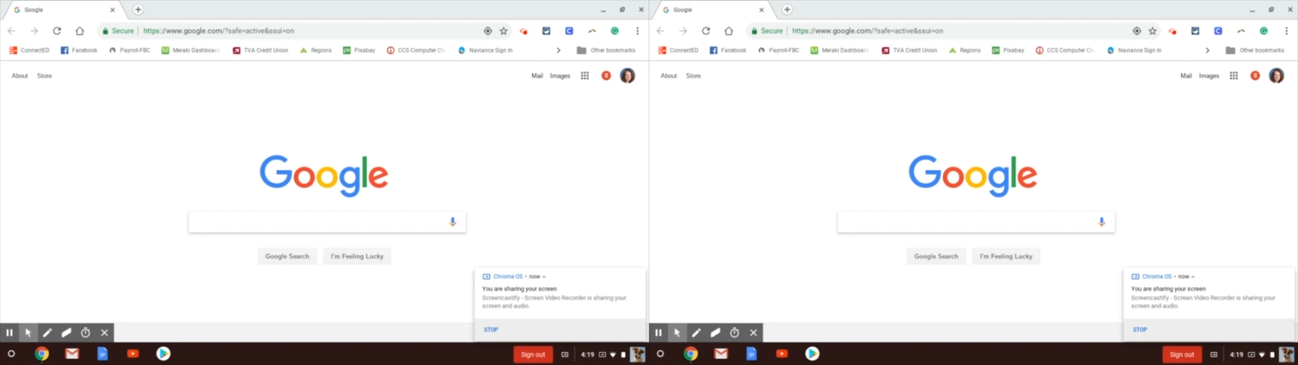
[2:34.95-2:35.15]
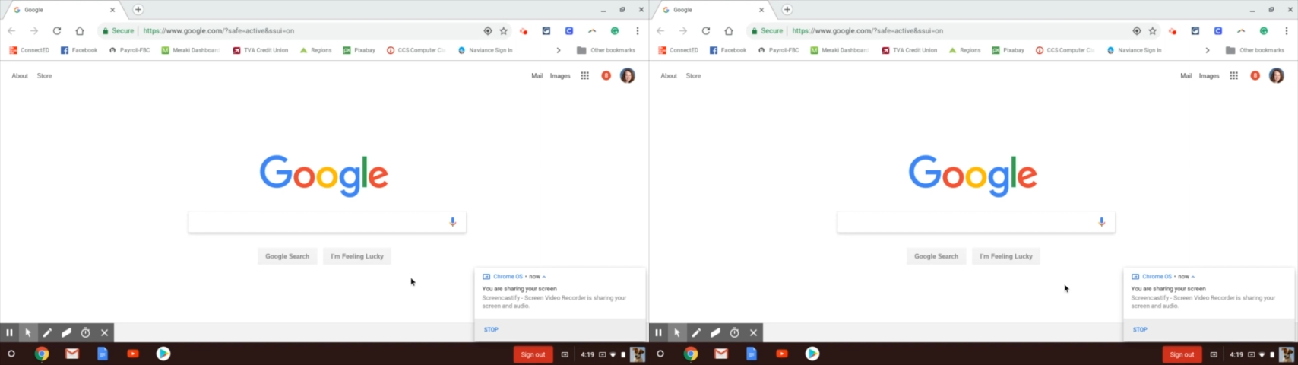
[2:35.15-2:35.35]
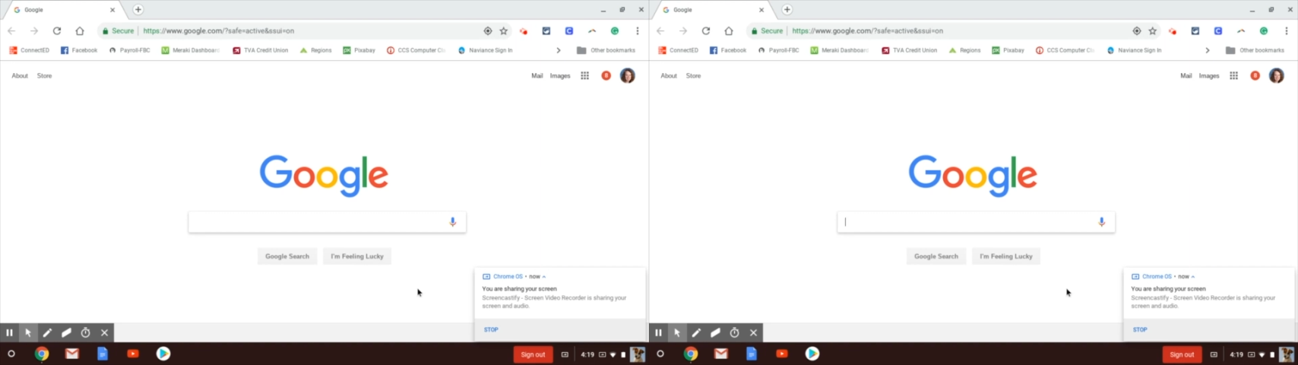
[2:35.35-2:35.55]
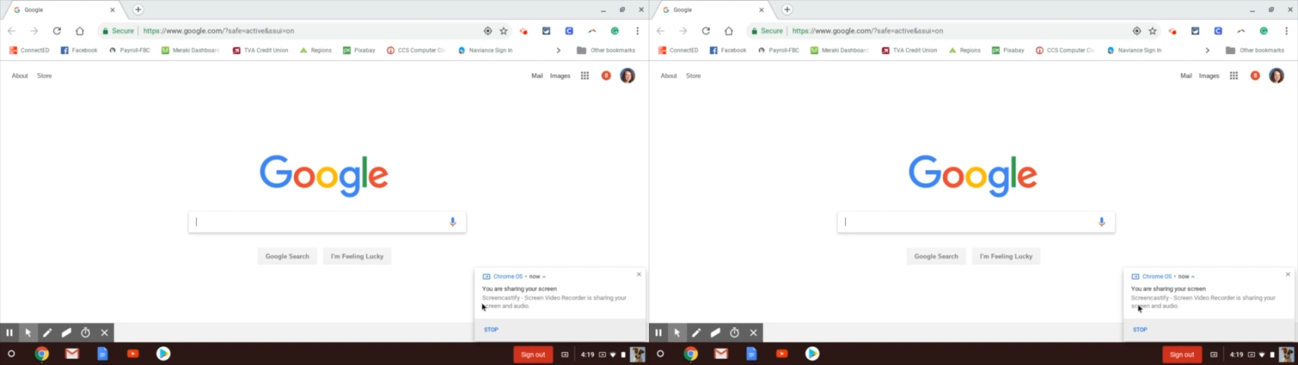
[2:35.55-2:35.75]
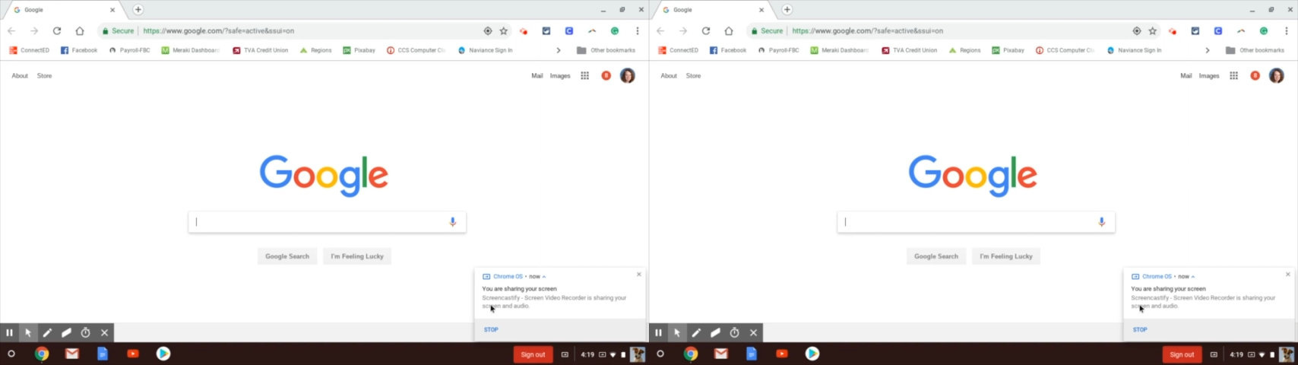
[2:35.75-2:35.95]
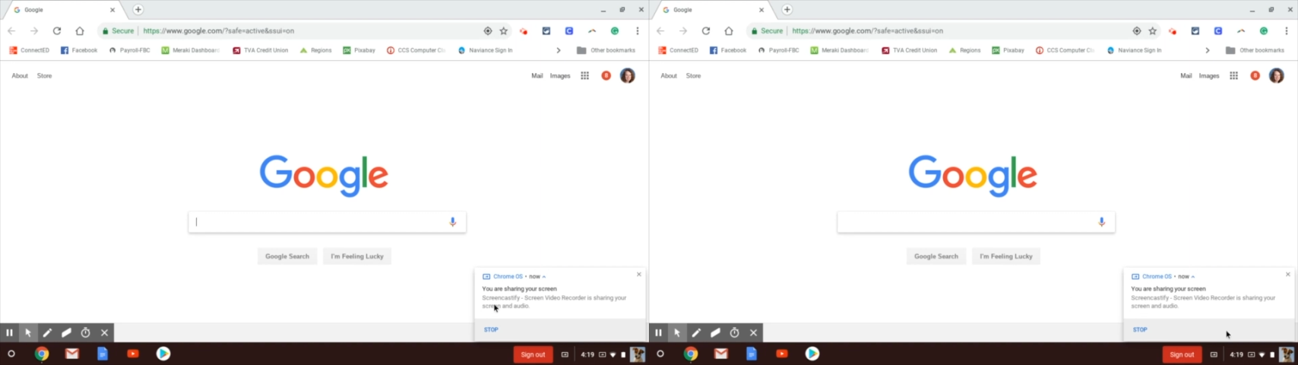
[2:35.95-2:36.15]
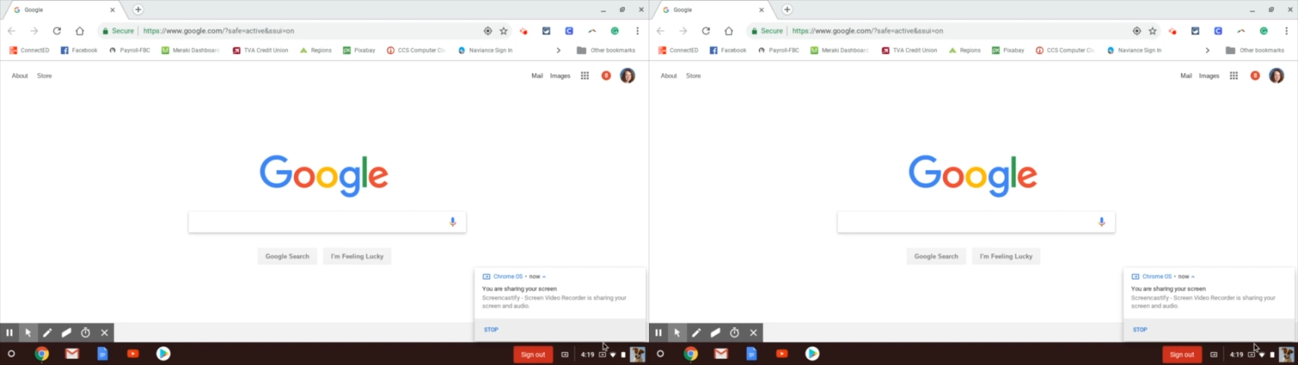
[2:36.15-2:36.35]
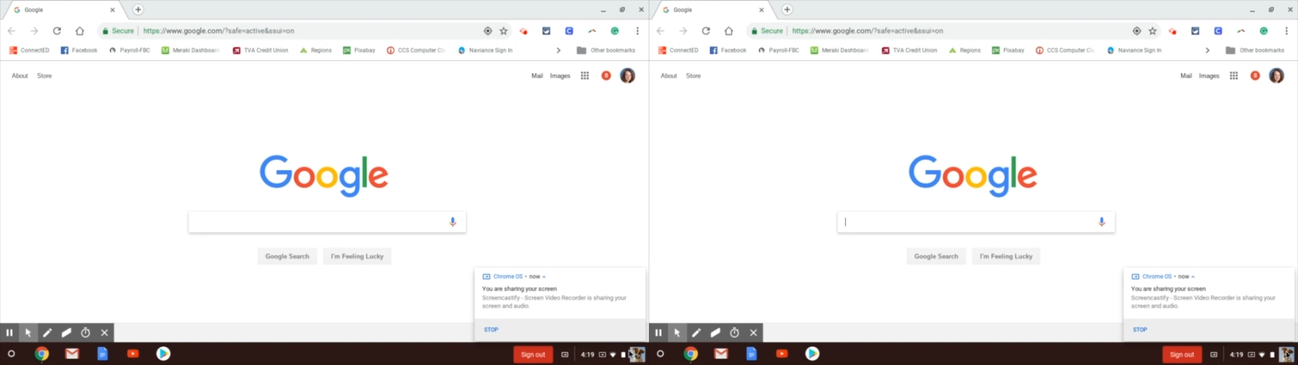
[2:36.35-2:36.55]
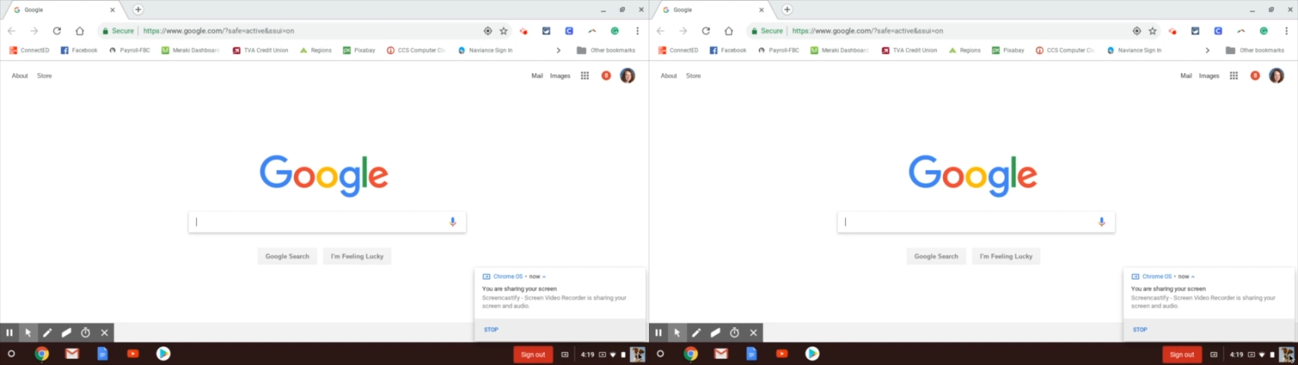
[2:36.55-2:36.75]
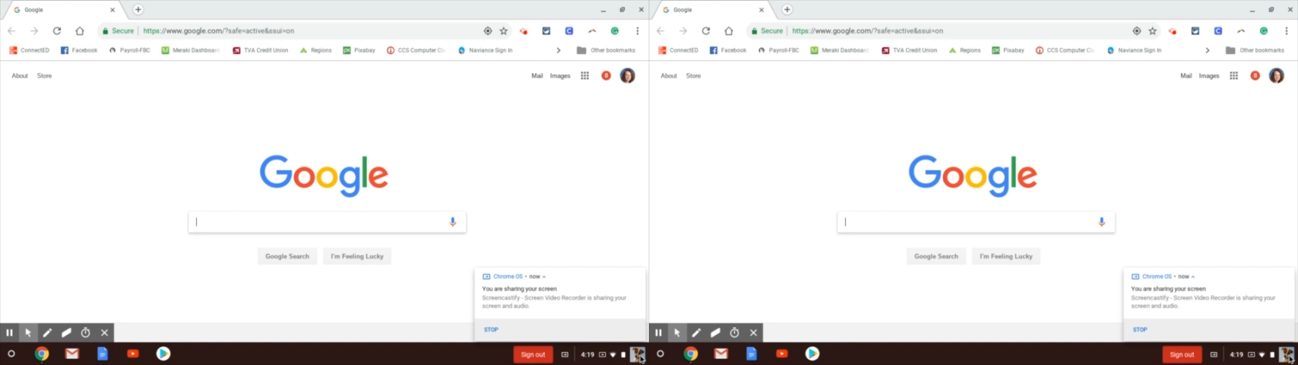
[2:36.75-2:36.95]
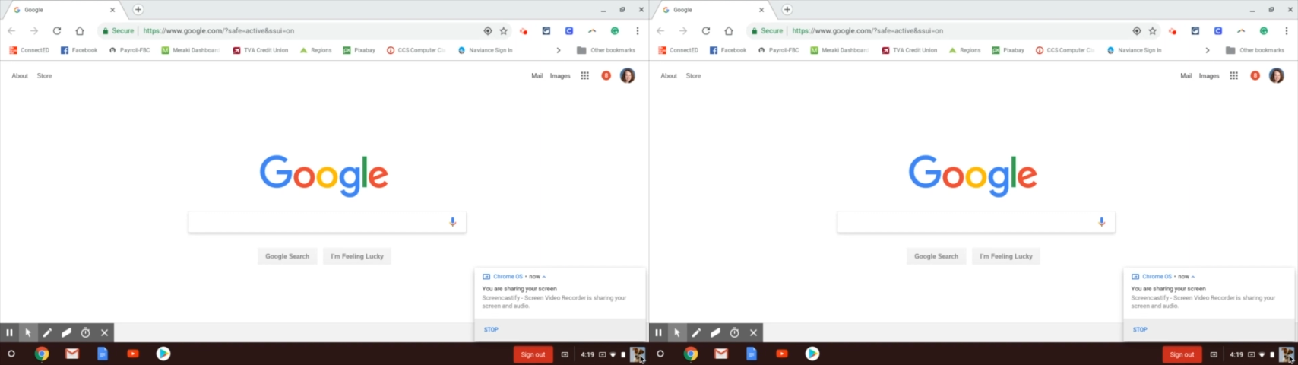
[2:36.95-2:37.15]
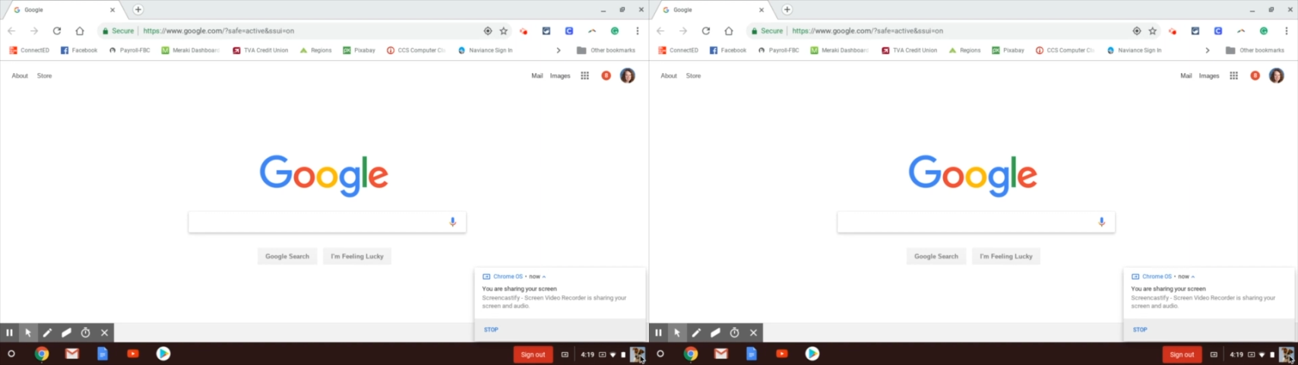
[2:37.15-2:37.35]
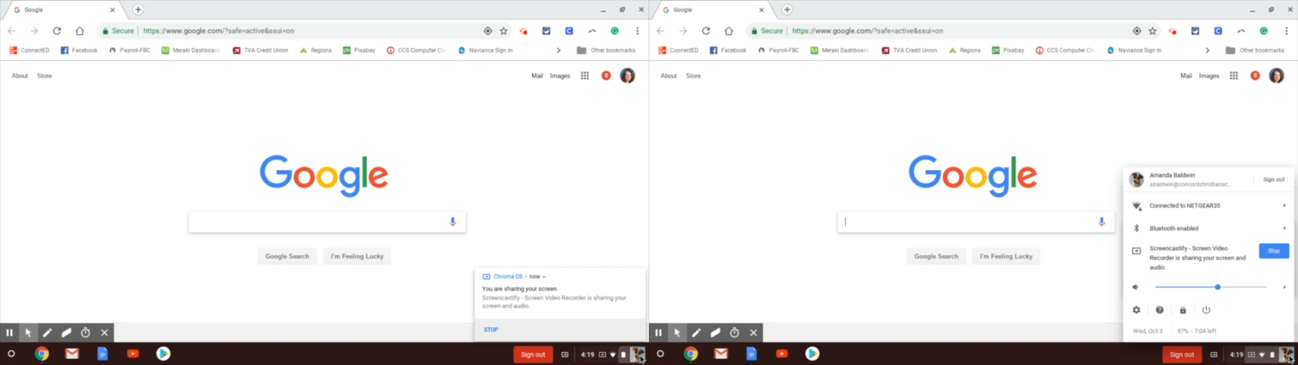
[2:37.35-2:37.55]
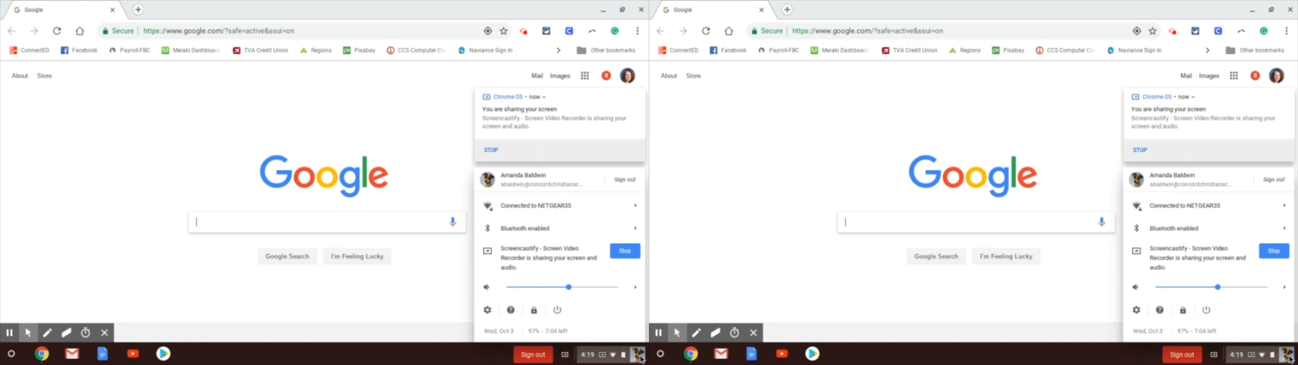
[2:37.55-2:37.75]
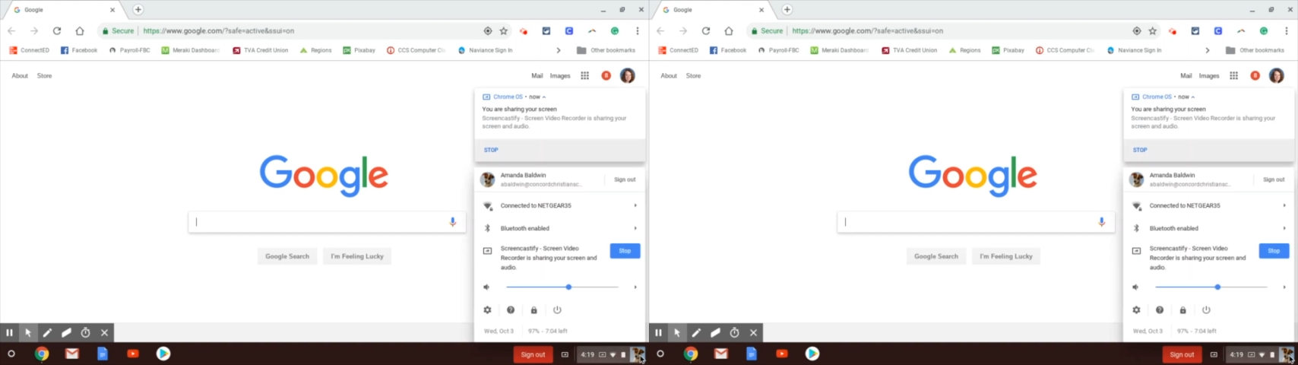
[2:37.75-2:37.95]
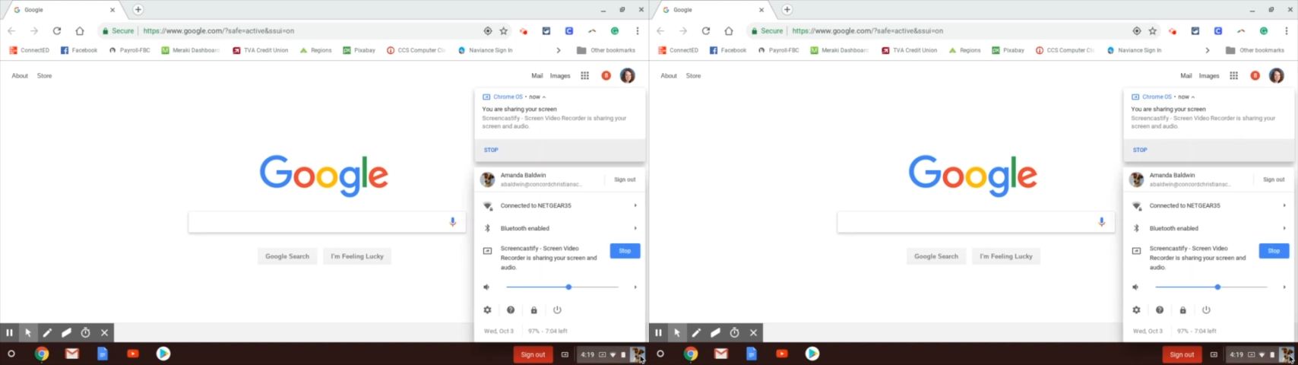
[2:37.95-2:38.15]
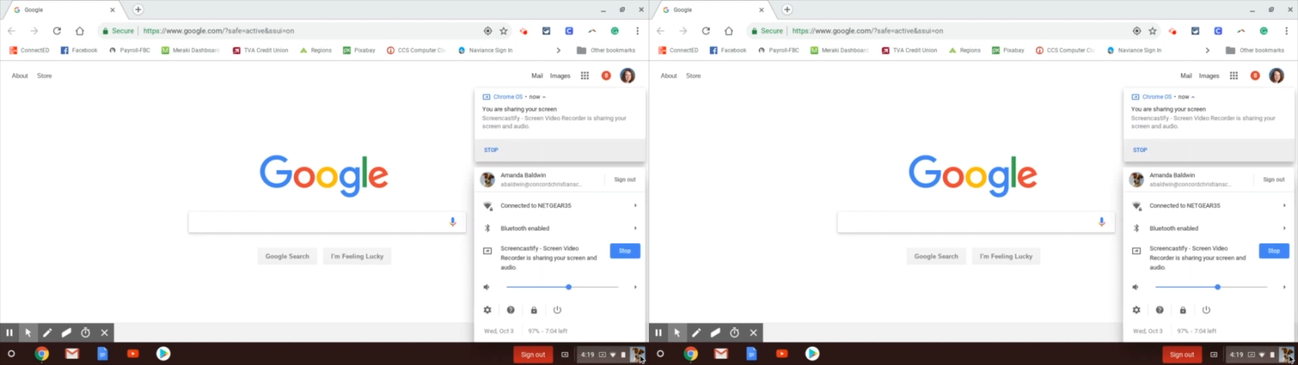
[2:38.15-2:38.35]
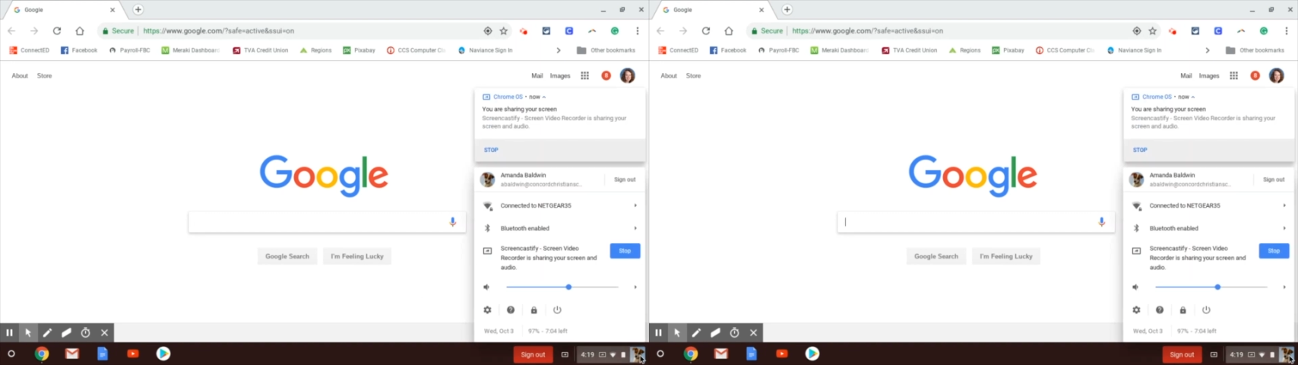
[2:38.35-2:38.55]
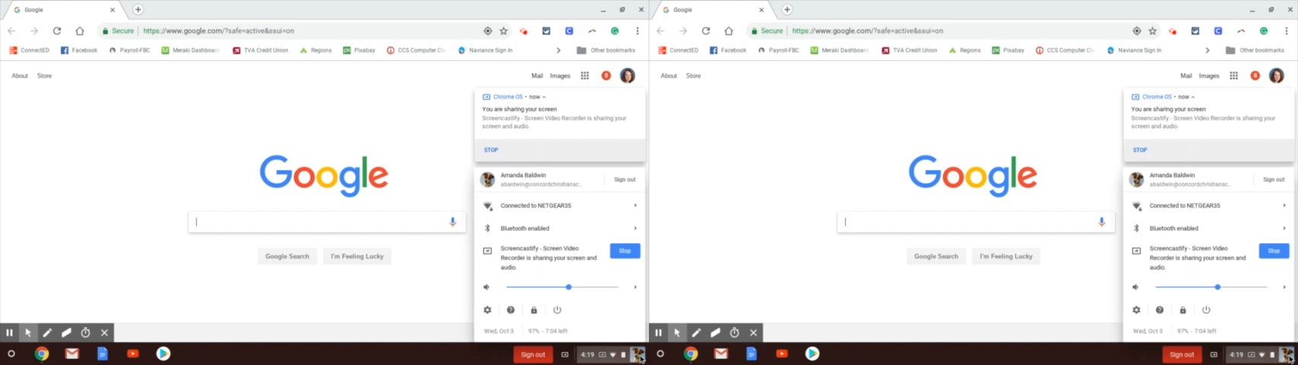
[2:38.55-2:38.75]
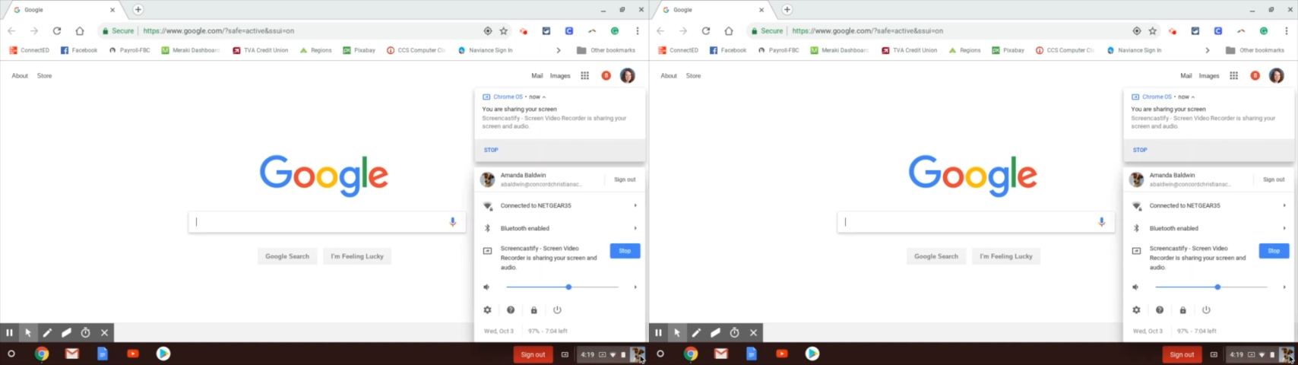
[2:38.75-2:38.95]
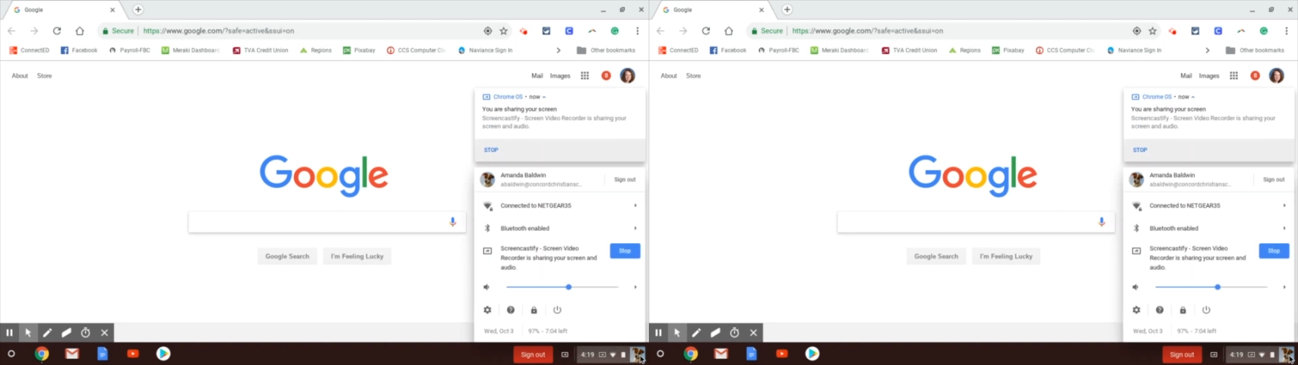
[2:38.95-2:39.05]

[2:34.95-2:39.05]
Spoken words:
(no speaker visible)